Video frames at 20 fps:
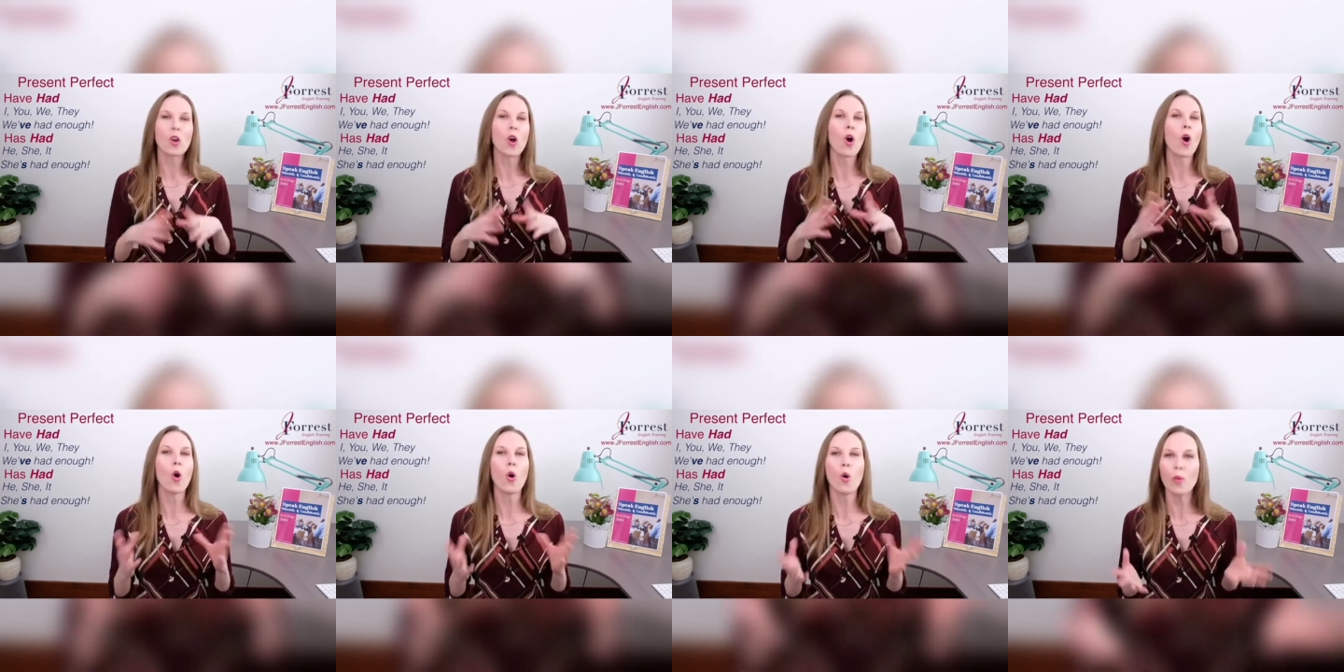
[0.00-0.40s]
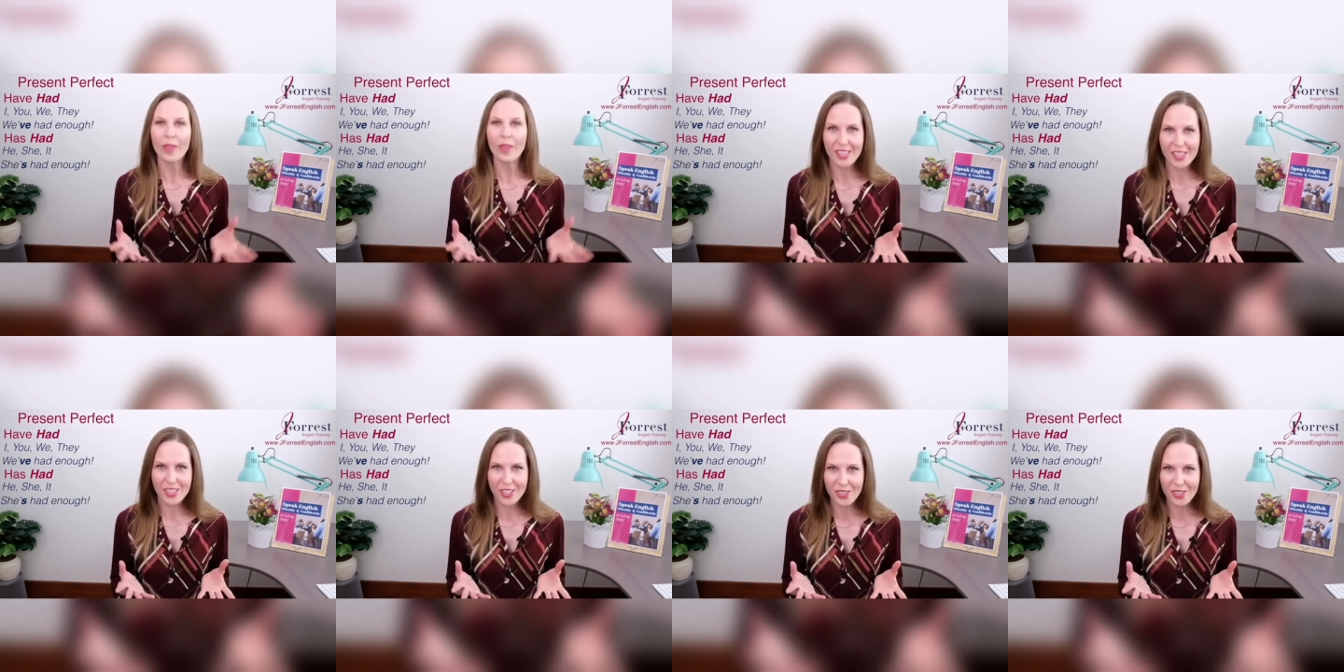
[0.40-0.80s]

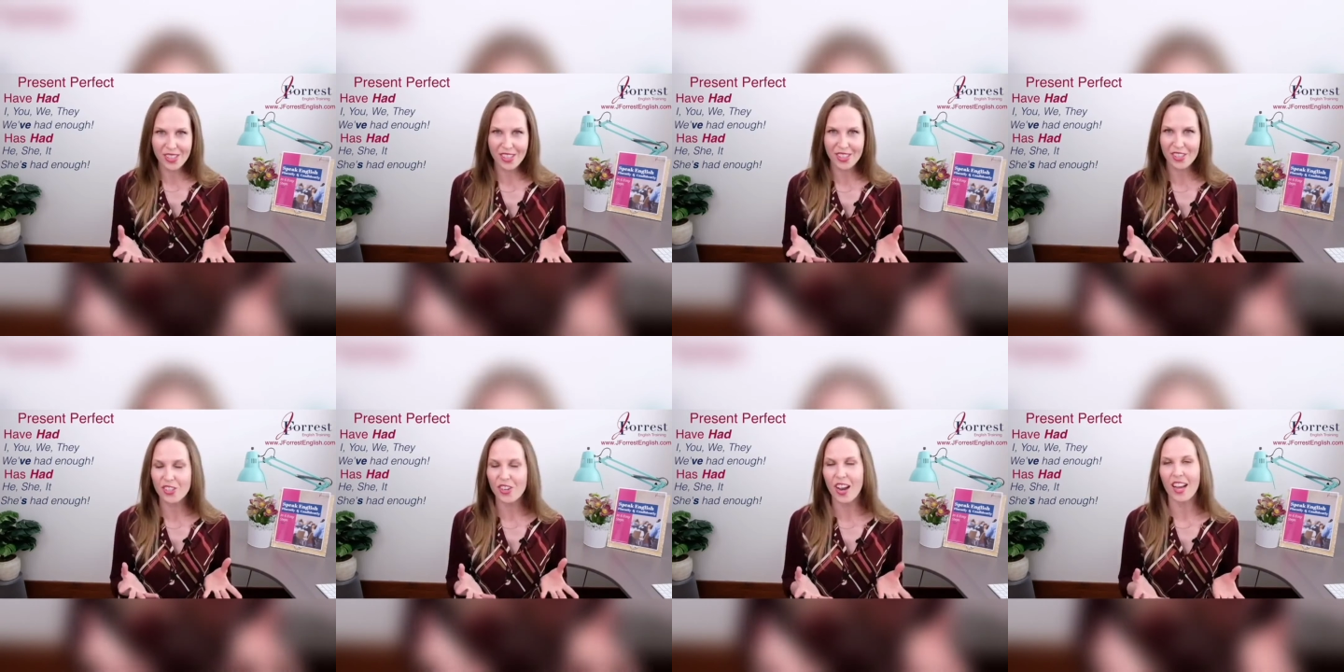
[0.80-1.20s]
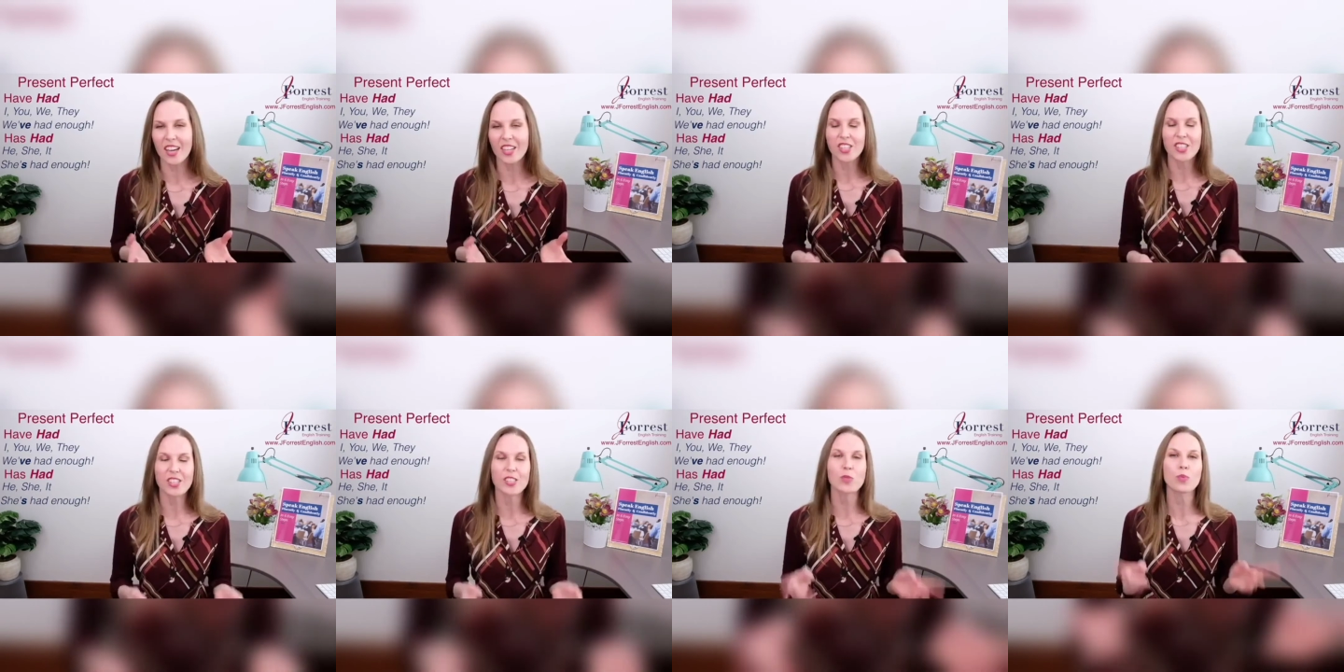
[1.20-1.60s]
always use
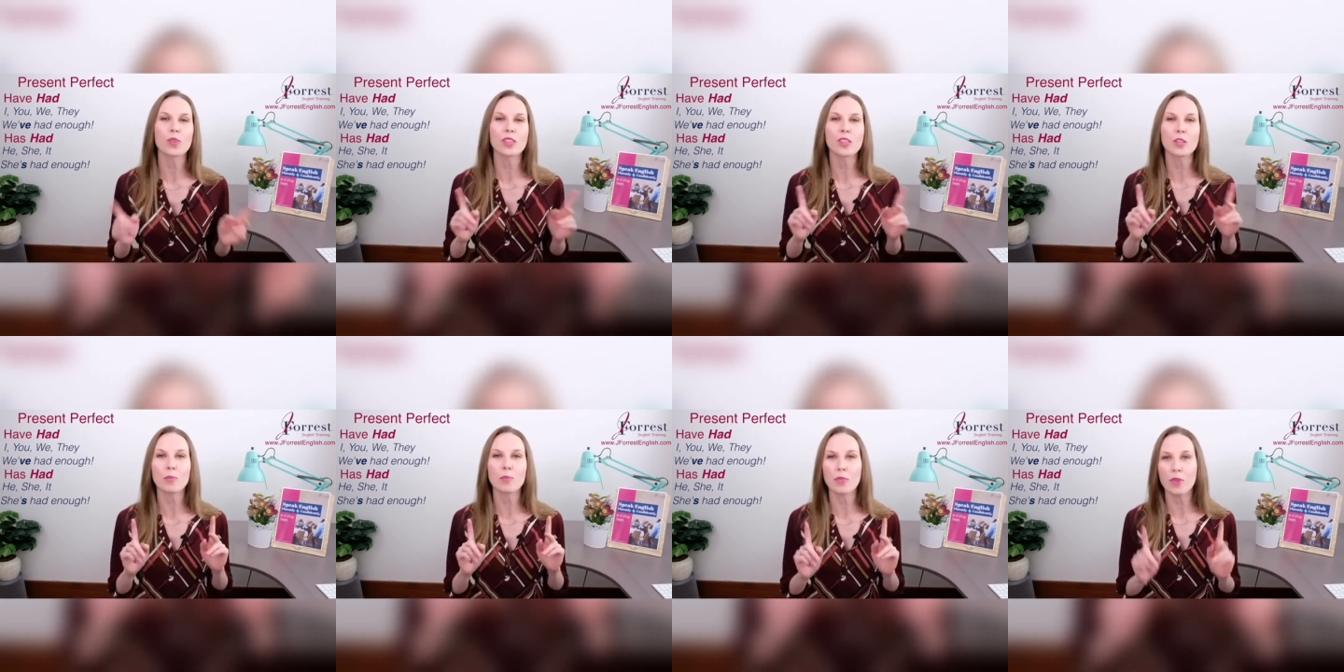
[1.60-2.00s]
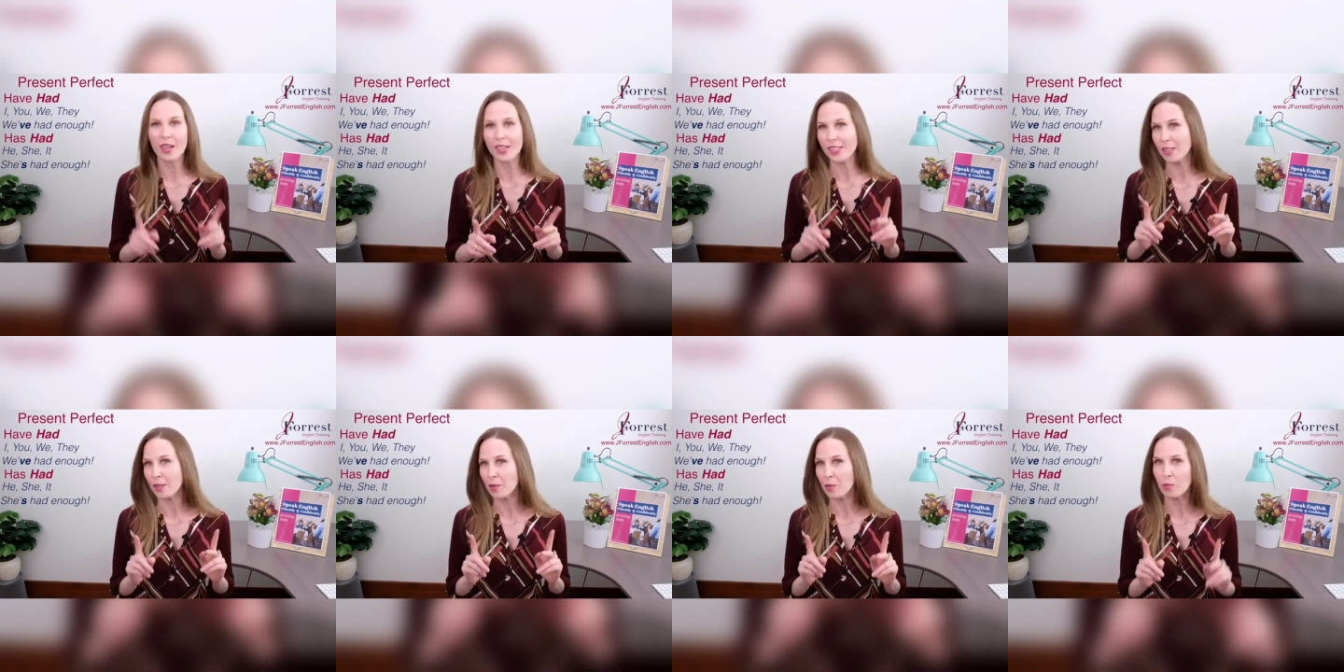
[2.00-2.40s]
contractions with the
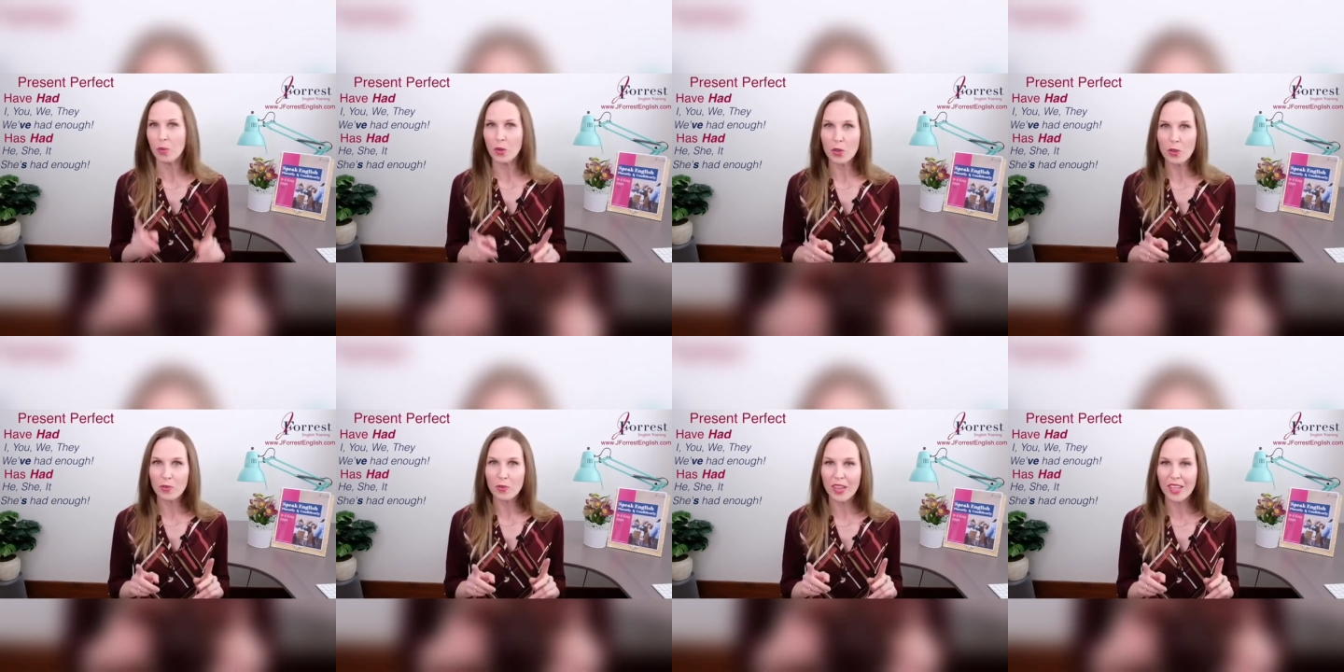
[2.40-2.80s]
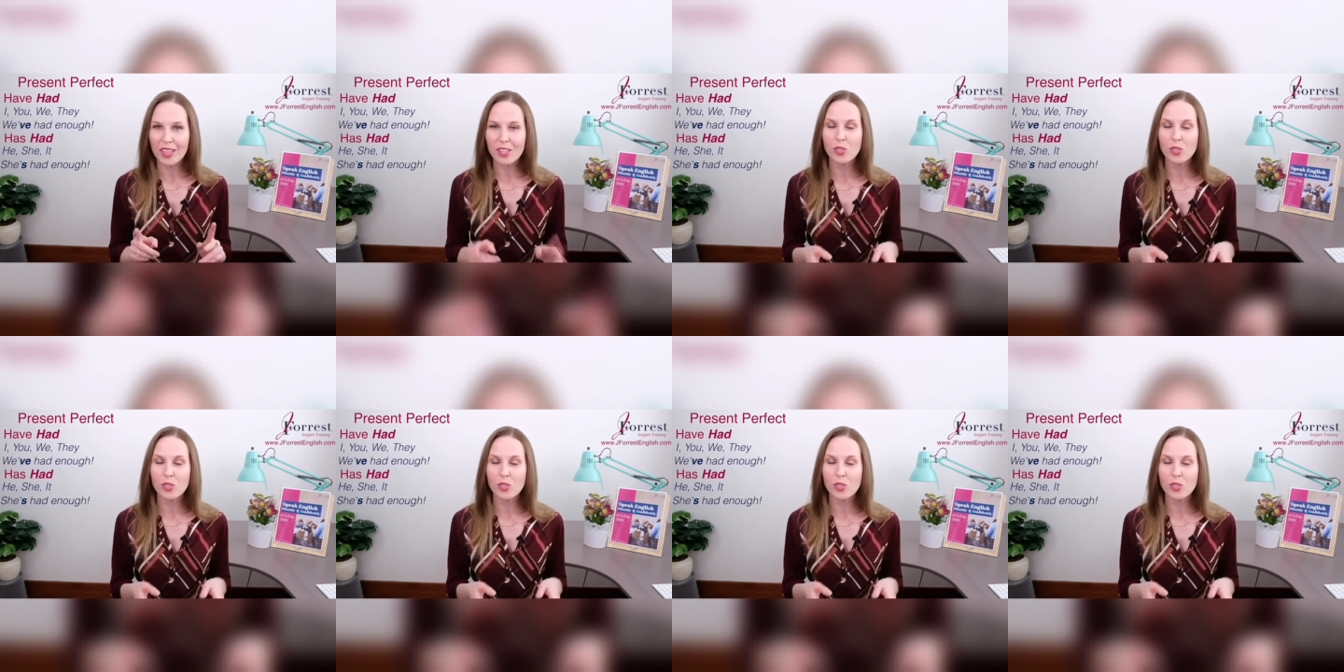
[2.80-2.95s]
present perfect,